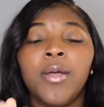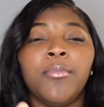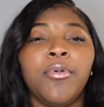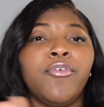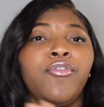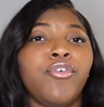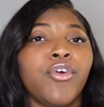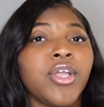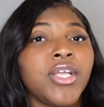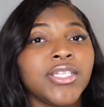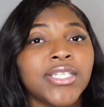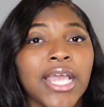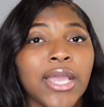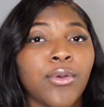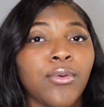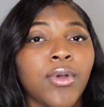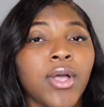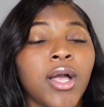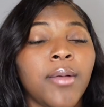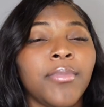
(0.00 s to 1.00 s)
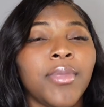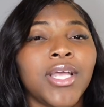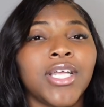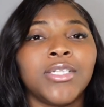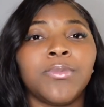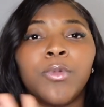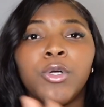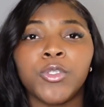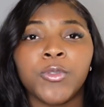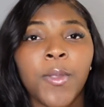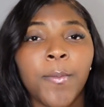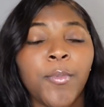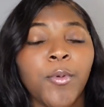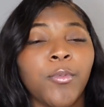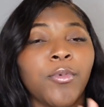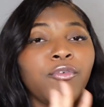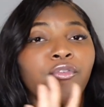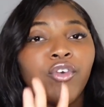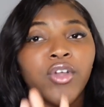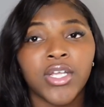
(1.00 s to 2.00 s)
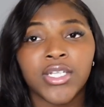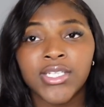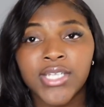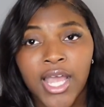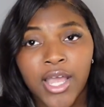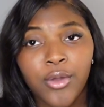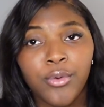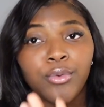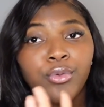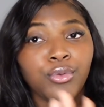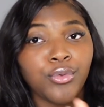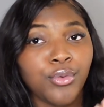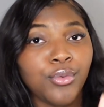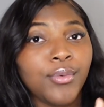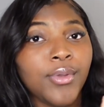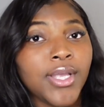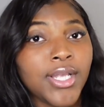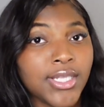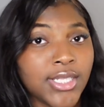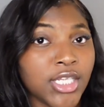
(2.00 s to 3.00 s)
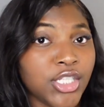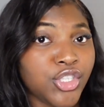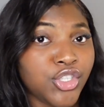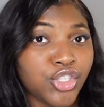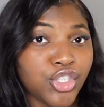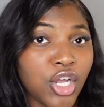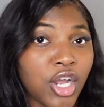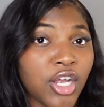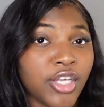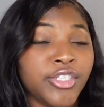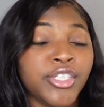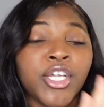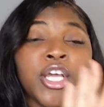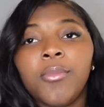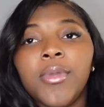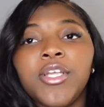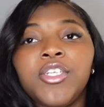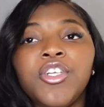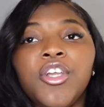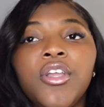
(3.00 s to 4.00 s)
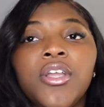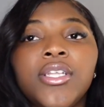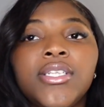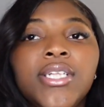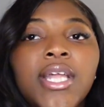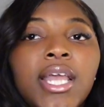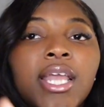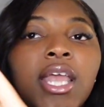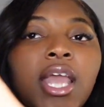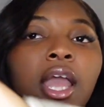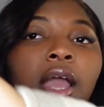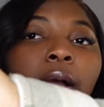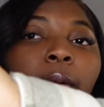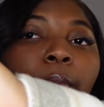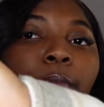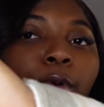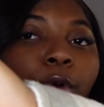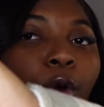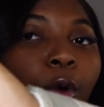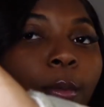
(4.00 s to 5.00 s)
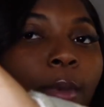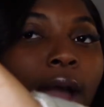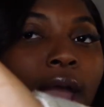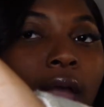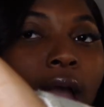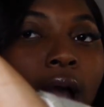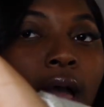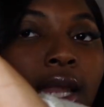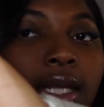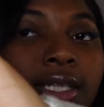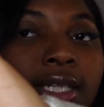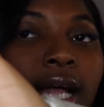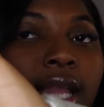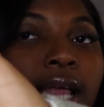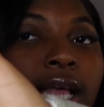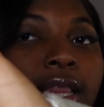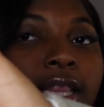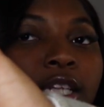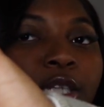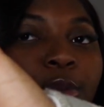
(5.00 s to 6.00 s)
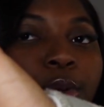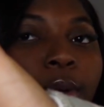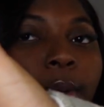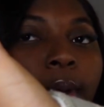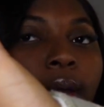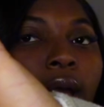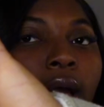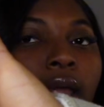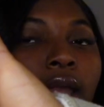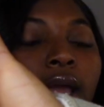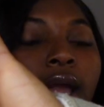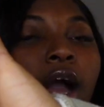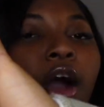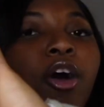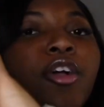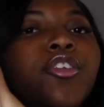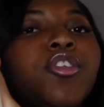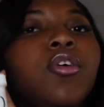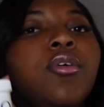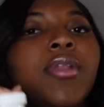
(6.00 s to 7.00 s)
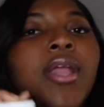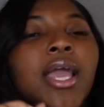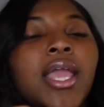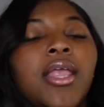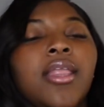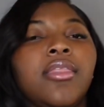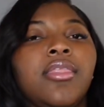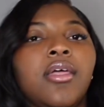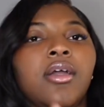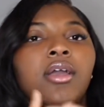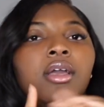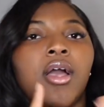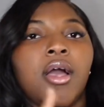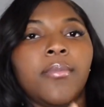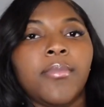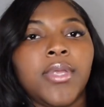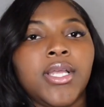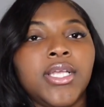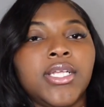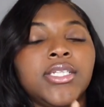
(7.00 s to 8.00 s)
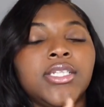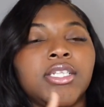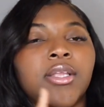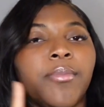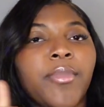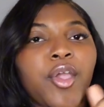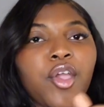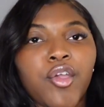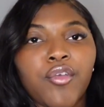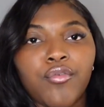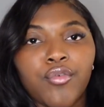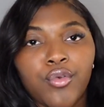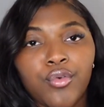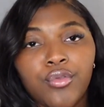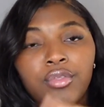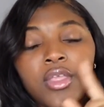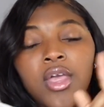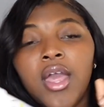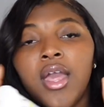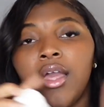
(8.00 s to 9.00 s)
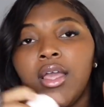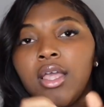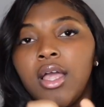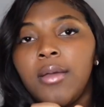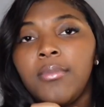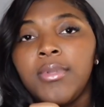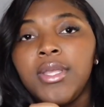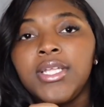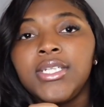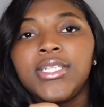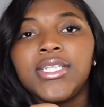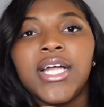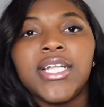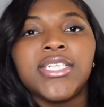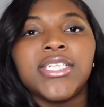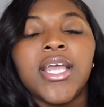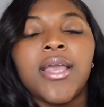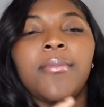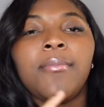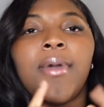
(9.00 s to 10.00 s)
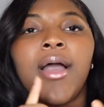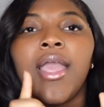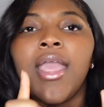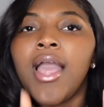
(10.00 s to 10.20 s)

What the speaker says: before your cycle comes, because most people before your cycle you do get discharged. Make sure you're taking probiotics. I like this probiotic. I also like the gummies, the Mary Ruth gummies that's in my